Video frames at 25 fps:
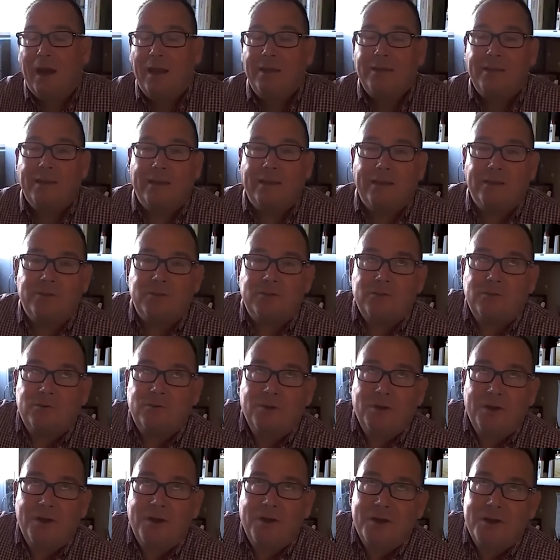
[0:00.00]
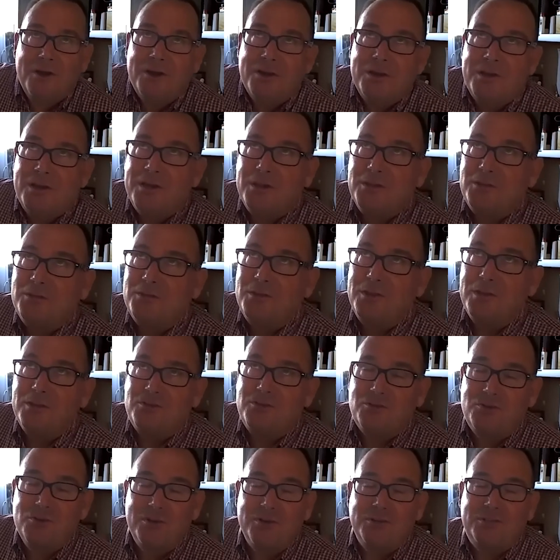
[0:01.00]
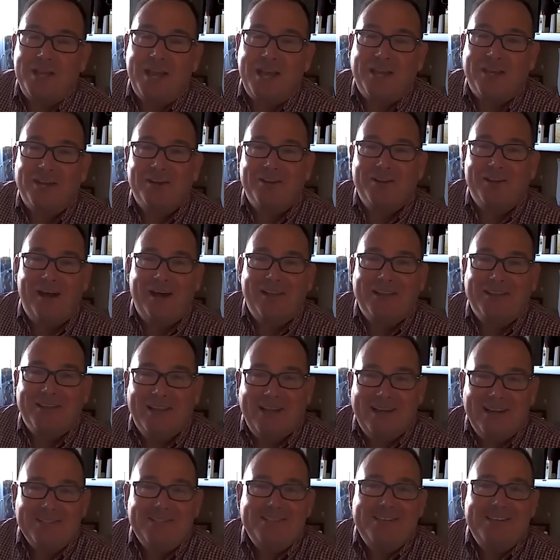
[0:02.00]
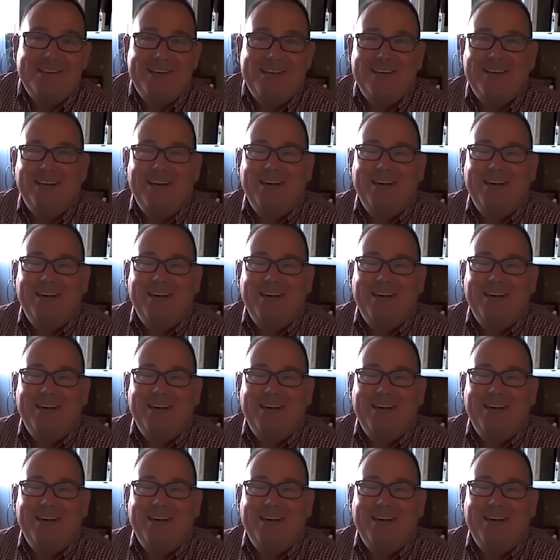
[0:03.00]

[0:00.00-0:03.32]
I think it should have taken a lot less.